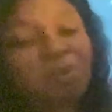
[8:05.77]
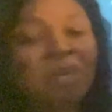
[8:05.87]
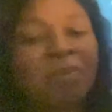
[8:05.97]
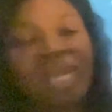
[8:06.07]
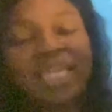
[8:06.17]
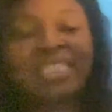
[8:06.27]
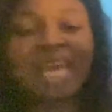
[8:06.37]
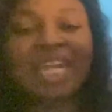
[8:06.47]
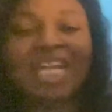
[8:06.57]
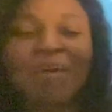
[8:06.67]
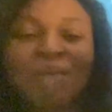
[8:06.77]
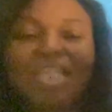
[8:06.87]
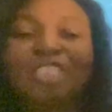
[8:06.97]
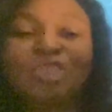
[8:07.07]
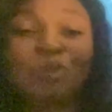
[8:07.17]
them could be excited to come back
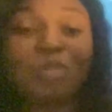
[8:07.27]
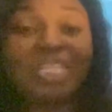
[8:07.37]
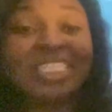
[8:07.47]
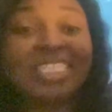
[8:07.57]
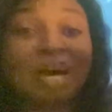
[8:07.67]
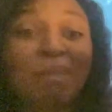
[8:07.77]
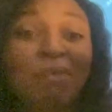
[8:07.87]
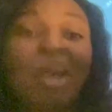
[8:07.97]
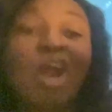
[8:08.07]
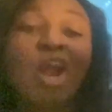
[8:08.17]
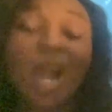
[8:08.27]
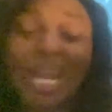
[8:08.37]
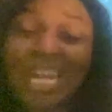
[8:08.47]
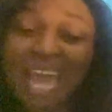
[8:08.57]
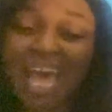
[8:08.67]
to school, and then some are
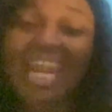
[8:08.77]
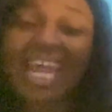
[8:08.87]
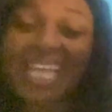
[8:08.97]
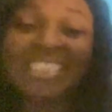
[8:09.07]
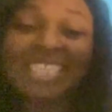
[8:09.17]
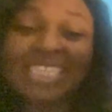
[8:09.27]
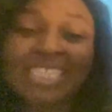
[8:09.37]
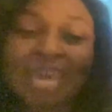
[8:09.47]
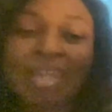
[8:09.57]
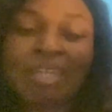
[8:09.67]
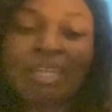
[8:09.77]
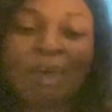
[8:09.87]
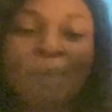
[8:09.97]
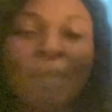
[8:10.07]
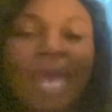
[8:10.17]
not as excited to
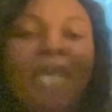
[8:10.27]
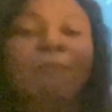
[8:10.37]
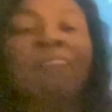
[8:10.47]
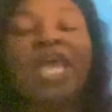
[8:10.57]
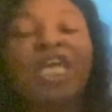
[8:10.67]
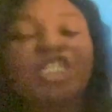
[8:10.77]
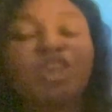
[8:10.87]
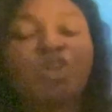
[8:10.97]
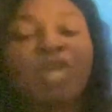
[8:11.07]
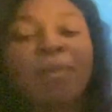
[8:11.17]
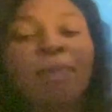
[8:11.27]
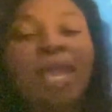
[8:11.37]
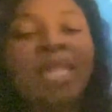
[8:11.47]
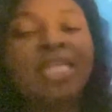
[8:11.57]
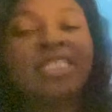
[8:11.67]
come back. So they
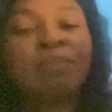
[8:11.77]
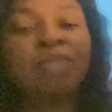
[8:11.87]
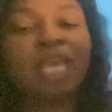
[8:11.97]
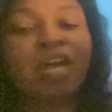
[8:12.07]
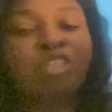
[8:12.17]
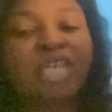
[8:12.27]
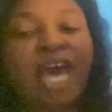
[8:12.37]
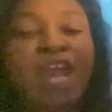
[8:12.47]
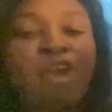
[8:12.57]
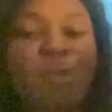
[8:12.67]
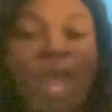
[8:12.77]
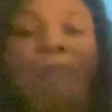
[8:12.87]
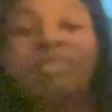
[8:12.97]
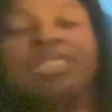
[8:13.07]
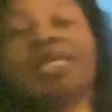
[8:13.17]
may need something else to kind of
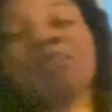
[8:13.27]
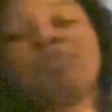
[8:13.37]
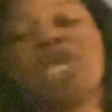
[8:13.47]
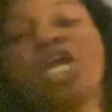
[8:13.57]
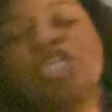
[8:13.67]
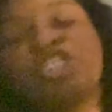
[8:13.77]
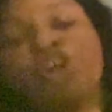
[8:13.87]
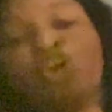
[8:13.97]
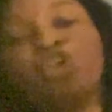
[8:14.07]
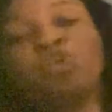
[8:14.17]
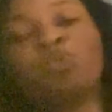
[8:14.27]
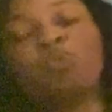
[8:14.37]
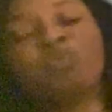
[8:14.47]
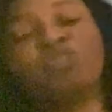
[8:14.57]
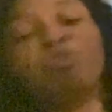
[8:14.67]
grabs them. So you
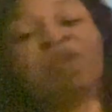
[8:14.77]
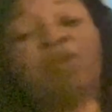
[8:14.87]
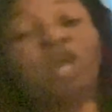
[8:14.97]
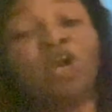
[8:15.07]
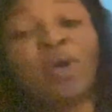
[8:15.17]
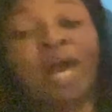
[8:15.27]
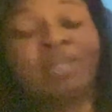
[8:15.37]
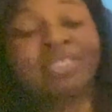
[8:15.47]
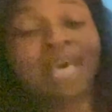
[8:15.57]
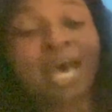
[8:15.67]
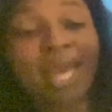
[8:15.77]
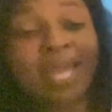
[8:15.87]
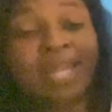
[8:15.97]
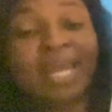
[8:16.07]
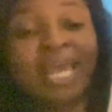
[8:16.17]
may want to go
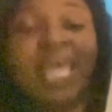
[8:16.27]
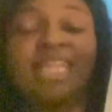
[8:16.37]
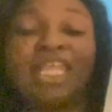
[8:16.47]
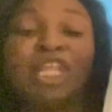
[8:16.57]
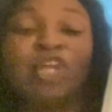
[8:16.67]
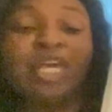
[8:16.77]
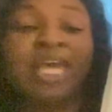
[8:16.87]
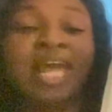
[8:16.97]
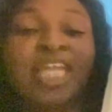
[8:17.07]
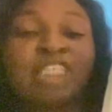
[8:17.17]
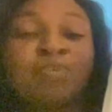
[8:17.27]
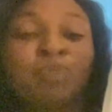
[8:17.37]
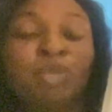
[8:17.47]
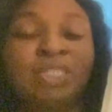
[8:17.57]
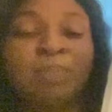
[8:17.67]
outside and then look at and
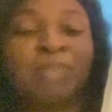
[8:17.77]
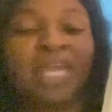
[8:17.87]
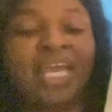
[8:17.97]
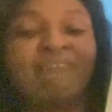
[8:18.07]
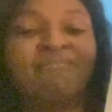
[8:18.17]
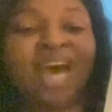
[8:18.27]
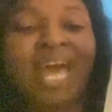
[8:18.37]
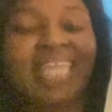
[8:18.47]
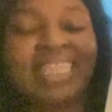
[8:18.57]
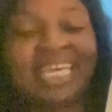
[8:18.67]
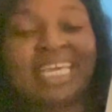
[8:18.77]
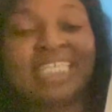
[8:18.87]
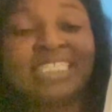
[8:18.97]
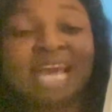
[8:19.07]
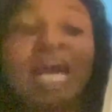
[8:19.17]
explore something and find
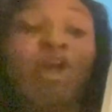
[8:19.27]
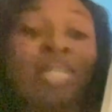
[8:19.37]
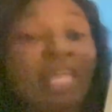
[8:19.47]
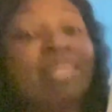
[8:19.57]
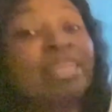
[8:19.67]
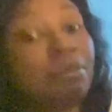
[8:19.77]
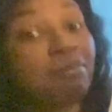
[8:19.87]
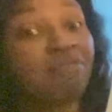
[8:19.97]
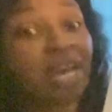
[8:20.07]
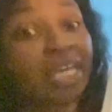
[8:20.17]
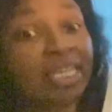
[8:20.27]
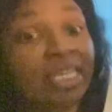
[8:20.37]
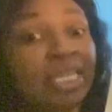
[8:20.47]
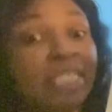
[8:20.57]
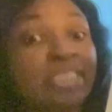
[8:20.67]
things, or let them find
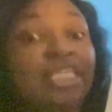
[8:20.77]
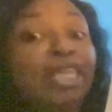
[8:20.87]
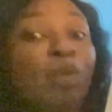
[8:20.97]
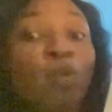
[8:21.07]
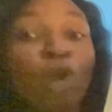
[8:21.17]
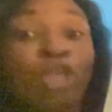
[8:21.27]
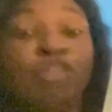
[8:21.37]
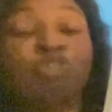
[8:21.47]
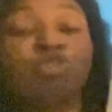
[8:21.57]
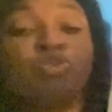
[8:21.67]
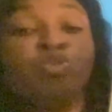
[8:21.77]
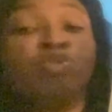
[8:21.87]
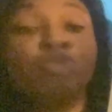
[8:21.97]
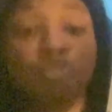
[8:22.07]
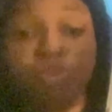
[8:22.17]
things that they want to
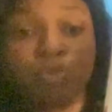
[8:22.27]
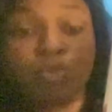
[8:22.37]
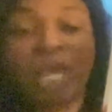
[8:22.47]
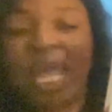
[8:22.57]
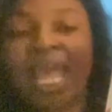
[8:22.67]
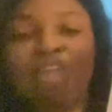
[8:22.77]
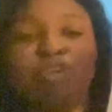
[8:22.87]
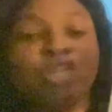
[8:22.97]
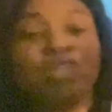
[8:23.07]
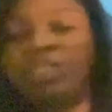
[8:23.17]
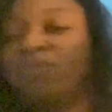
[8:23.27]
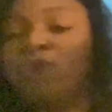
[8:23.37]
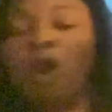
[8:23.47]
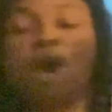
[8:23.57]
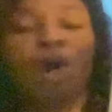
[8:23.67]
do. And you can use this
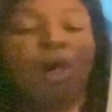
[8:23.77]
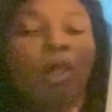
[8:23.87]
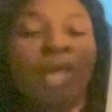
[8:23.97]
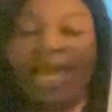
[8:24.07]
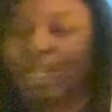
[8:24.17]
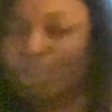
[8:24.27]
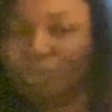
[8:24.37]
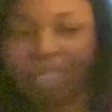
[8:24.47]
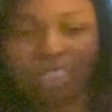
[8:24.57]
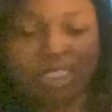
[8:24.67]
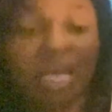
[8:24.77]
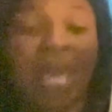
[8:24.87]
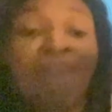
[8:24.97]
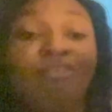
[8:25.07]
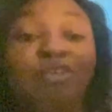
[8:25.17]
for all age ranges.
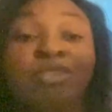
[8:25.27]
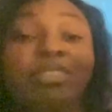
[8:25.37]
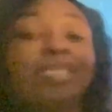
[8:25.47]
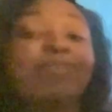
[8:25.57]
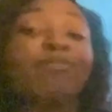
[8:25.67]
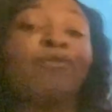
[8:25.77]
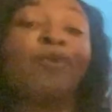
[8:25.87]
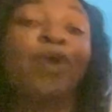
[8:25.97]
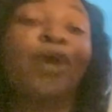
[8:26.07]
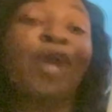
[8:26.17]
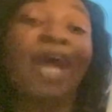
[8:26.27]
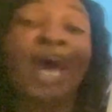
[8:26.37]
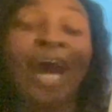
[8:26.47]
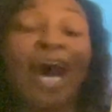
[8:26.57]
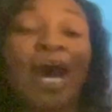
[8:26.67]
I've used this for
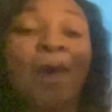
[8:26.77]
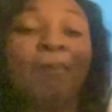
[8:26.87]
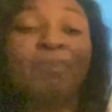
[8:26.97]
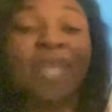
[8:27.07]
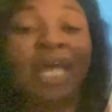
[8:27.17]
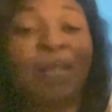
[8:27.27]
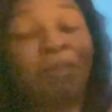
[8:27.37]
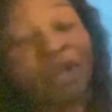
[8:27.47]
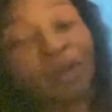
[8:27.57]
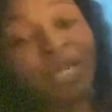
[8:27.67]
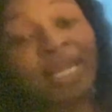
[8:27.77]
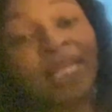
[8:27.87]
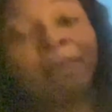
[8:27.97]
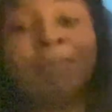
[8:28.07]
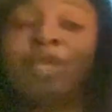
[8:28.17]

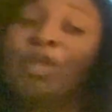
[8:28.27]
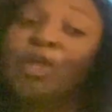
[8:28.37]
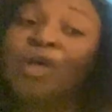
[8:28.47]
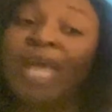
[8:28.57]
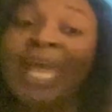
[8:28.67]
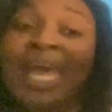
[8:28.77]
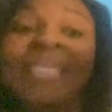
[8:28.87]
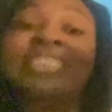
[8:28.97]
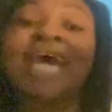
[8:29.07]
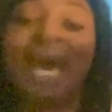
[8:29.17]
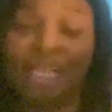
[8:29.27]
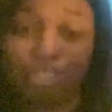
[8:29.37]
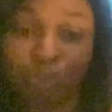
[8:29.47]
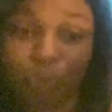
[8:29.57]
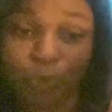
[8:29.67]
elementary, middle, and high
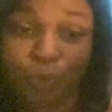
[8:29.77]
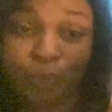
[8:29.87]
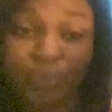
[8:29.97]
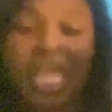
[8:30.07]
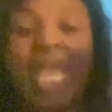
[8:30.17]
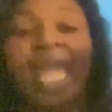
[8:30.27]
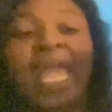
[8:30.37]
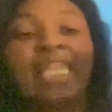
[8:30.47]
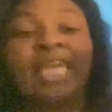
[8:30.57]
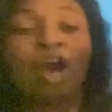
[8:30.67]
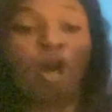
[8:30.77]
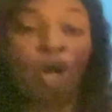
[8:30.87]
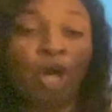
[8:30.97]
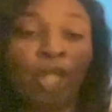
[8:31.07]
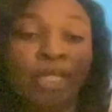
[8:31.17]
school, and they
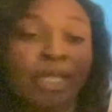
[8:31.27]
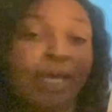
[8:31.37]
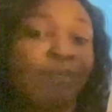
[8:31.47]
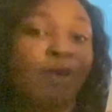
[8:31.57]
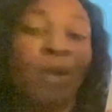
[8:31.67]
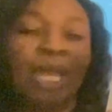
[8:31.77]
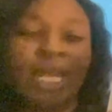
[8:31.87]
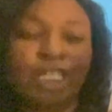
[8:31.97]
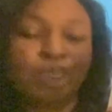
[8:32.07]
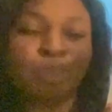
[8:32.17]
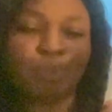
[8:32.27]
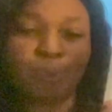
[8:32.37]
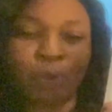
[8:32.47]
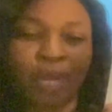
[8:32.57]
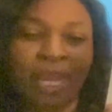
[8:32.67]
all love going and
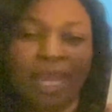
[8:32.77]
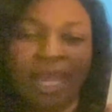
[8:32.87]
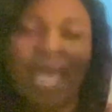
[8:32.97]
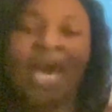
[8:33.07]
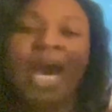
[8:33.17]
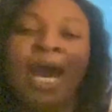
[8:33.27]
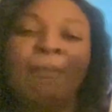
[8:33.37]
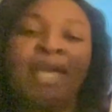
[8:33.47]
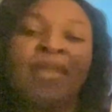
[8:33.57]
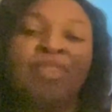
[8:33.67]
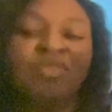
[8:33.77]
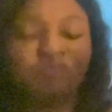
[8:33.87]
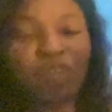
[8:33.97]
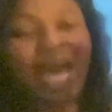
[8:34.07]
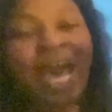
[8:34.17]
exploring.
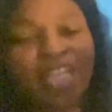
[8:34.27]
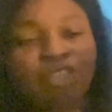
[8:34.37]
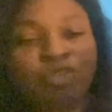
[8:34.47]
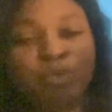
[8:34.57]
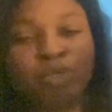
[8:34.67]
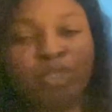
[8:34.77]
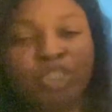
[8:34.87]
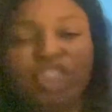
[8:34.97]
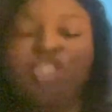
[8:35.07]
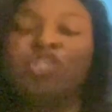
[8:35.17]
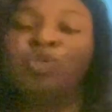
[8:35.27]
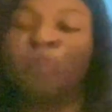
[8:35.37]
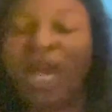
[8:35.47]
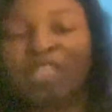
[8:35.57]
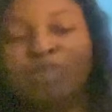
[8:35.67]
For the high schoolers,
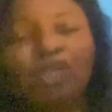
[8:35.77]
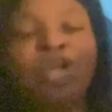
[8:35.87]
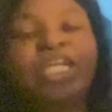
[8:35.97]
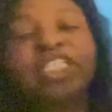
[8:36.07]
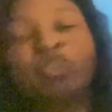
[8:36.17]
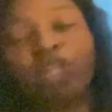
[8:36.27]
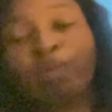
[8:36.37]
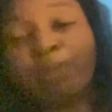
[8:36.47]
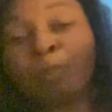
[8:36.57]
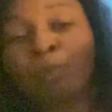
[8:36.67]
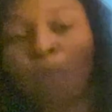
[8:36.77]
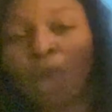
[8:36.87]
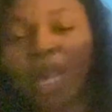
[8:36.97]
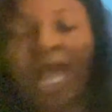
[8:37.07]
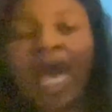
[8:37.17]
I turn it into a little bit
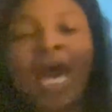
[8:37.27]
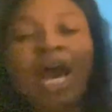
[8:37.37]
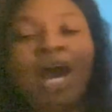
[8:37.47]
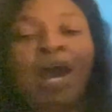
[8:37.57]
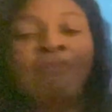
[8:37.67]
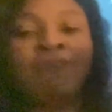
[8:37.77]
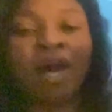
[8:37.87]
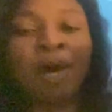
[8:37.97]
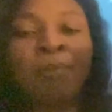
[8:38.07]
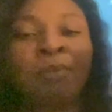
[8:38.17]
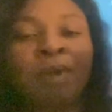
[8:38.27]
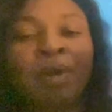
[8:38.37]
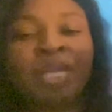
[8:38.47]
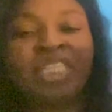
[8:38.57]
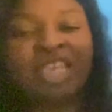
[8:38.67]
more of,
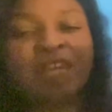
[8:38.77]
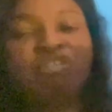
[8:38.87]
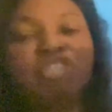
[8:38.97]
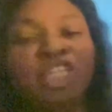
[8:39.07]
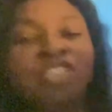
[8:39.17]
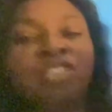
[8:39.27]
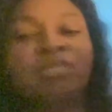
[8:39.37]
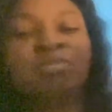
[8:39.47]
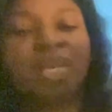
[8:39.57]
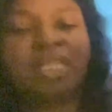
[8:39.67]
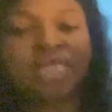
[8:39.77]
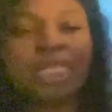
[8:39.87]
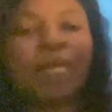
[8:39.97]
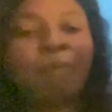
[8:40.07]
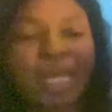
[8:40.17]
instead of just
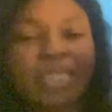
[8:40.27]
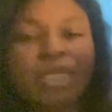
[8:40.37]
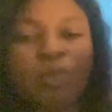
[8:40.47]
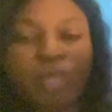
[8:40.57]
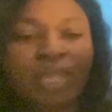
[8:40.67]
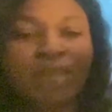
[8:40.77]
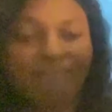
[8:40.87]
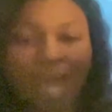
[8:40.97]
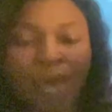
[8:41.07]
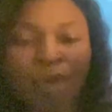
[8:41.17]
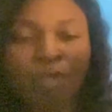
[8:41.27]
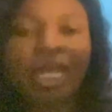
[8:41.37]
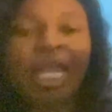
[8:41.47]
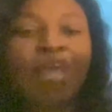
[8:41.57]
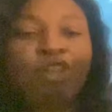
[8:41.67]
basically painting what they found,
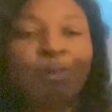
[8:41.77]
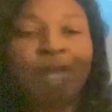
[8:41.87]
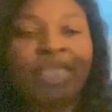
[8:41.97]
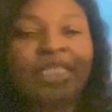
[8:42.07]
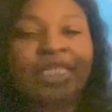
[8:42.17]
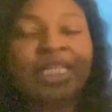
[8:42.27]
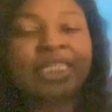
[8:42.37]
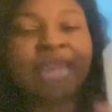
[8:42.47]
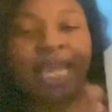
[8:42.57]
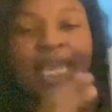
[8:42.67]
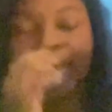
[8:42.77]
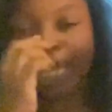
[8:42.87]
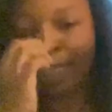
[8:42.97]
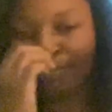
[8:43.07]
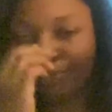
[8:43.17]
they're basically
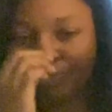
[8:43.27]
taking